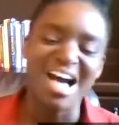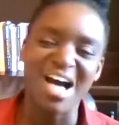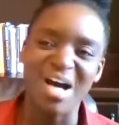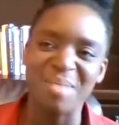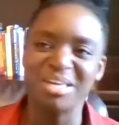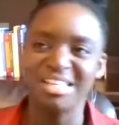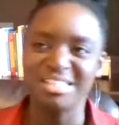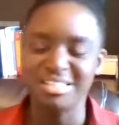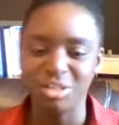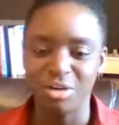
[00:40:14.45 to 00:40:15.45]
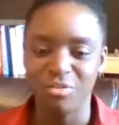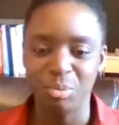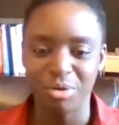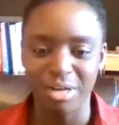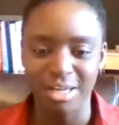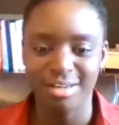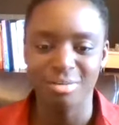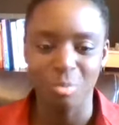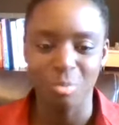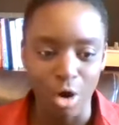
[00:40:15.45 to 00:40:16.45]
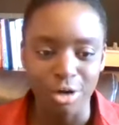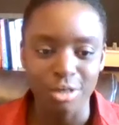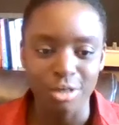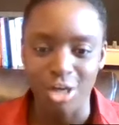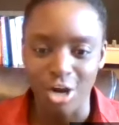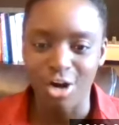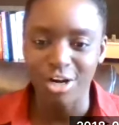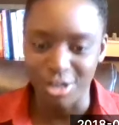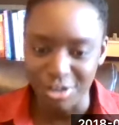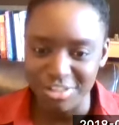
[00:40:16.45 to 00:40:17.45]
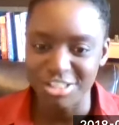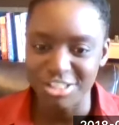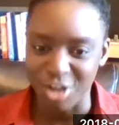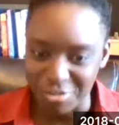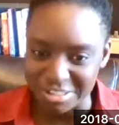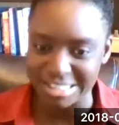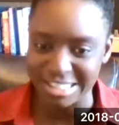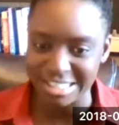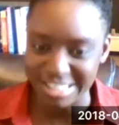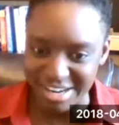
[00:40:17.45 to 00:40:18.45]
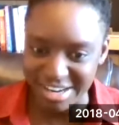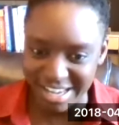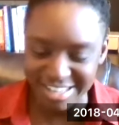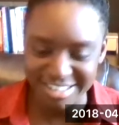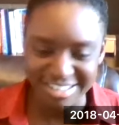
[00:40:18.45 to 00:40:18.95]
Um, because, you know, if you bring water just, to hard right. earth, it softens it, right?